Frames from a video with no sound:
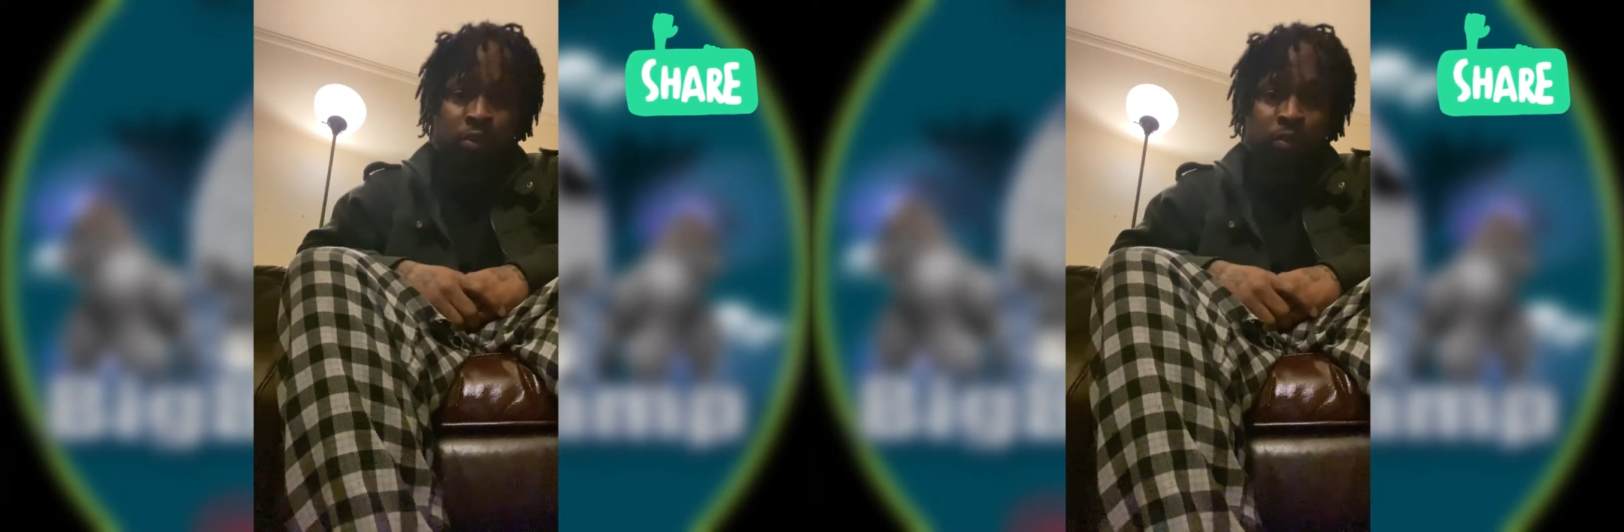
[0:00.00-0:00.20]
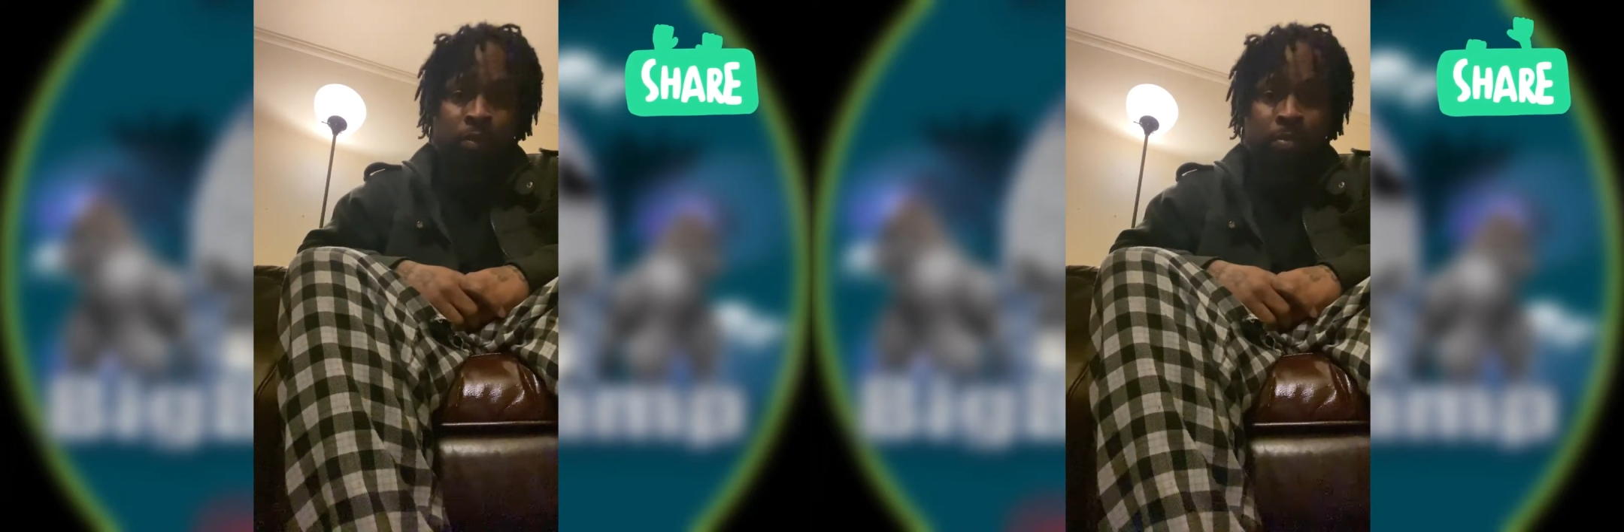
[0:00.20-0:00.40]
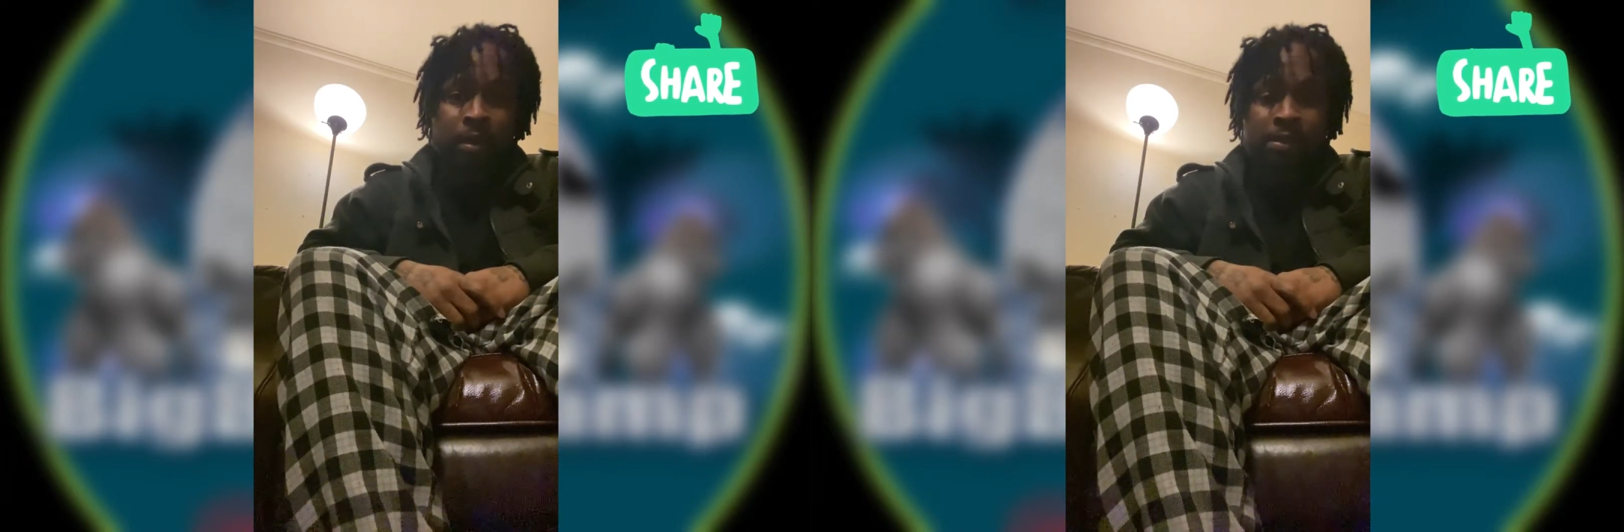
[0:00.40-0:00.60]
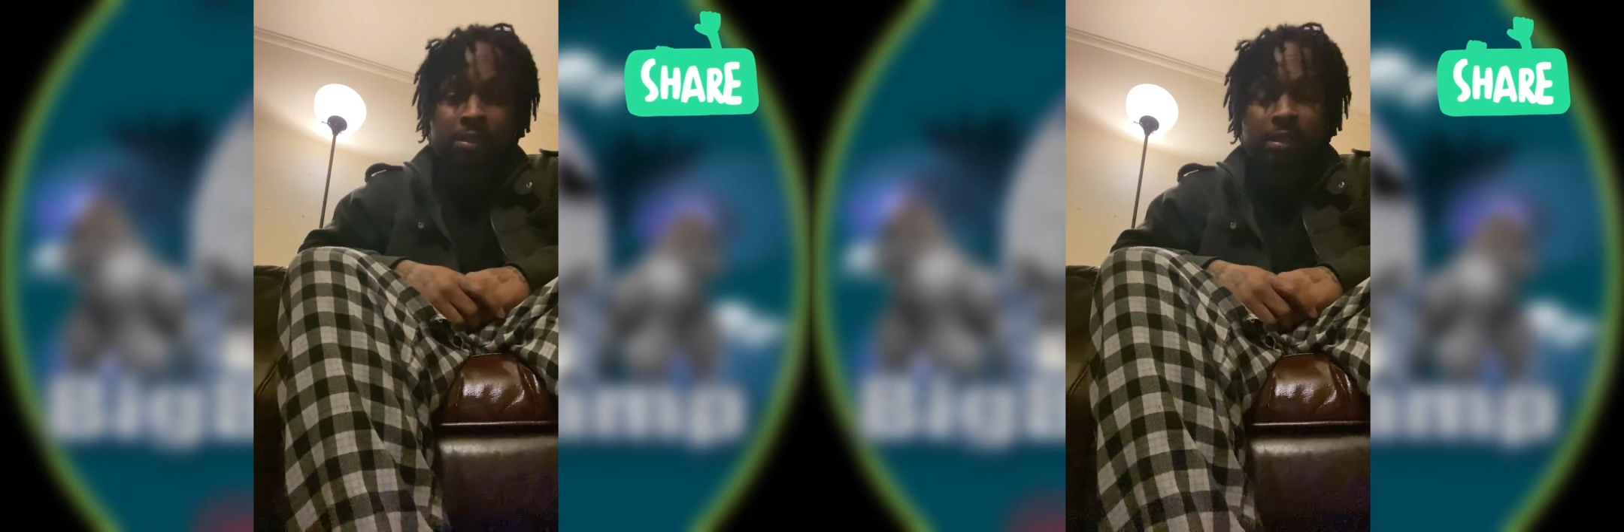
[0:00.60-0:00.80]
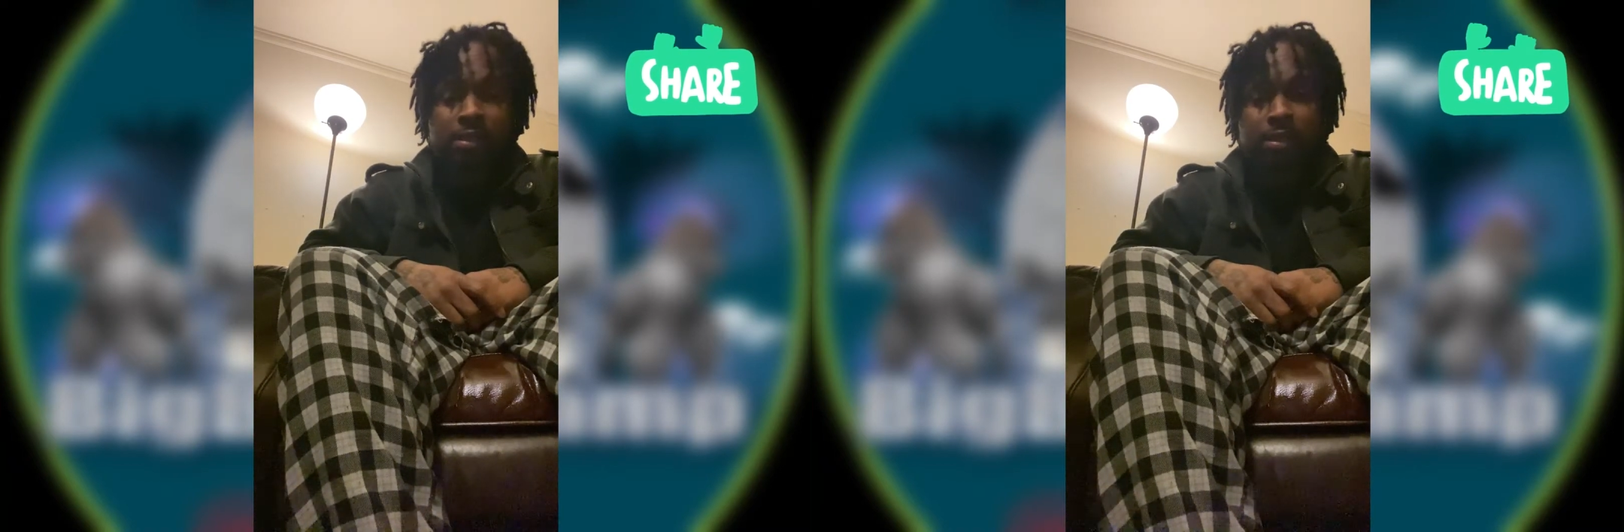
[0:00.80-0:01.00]
through the
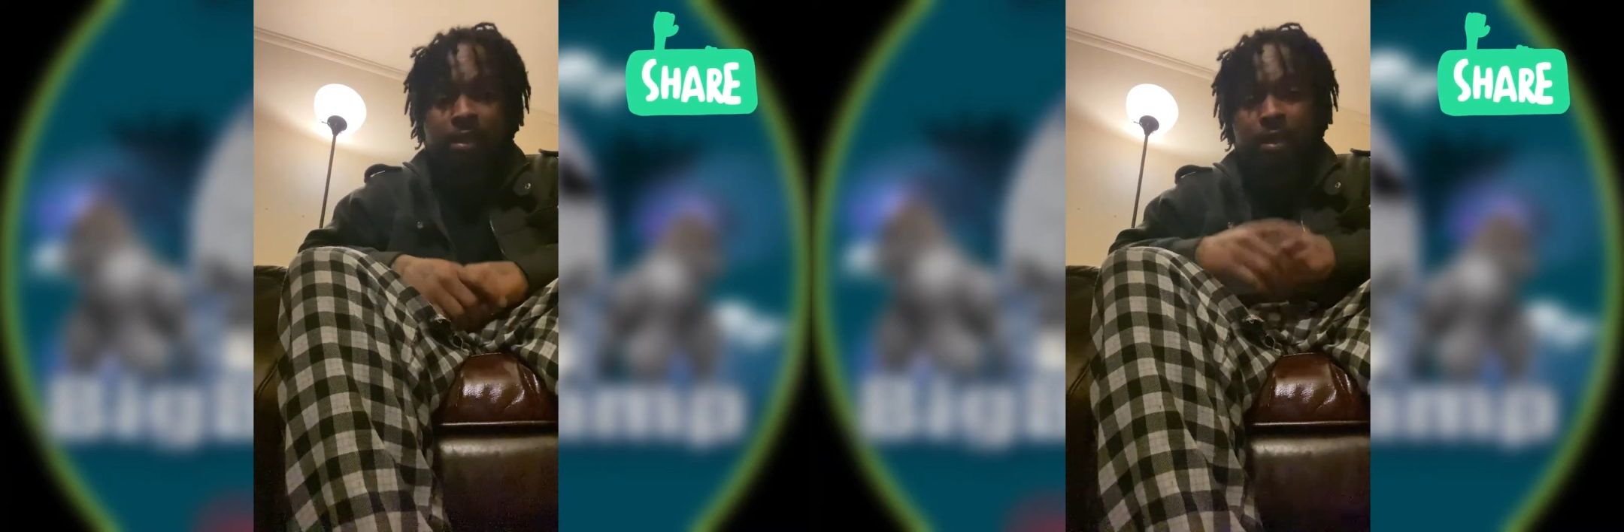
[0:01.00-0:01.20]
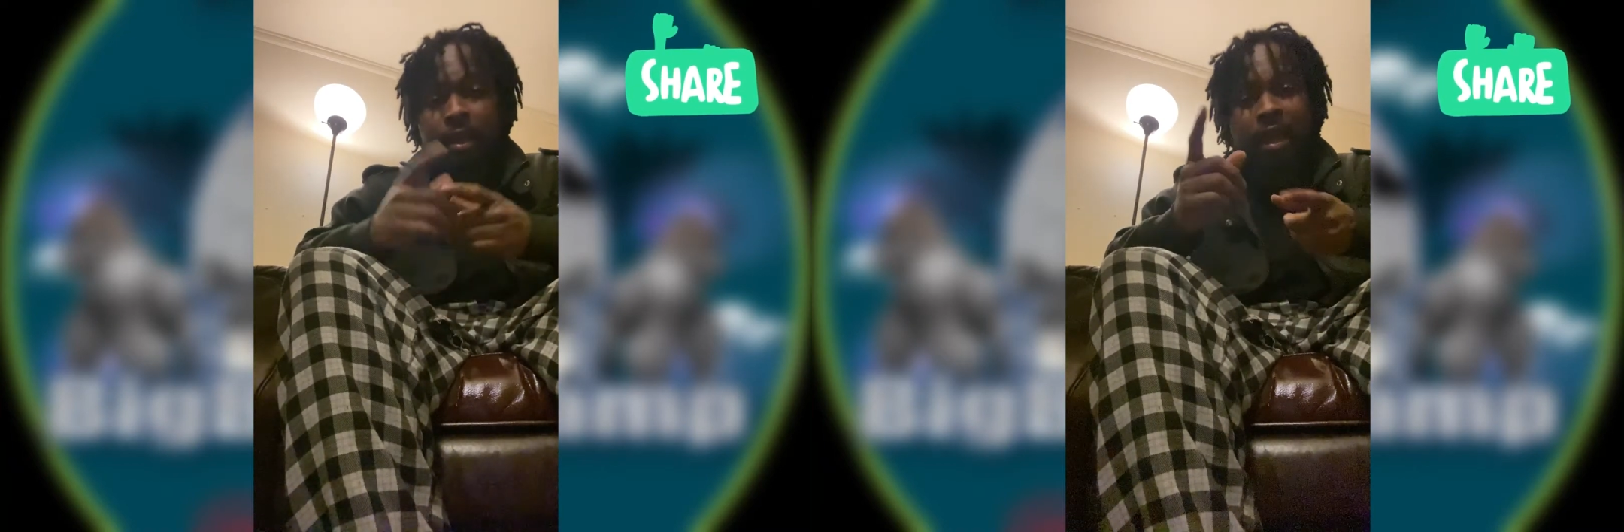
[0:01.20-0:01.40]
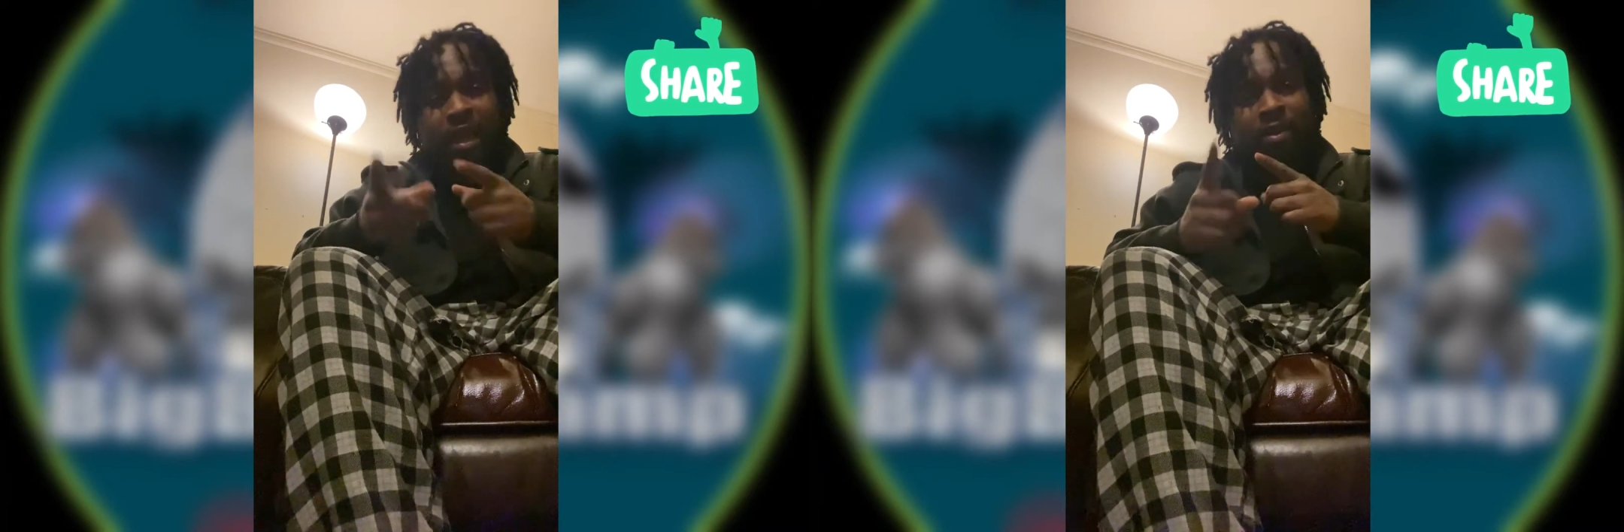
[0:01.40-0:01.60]
process. And no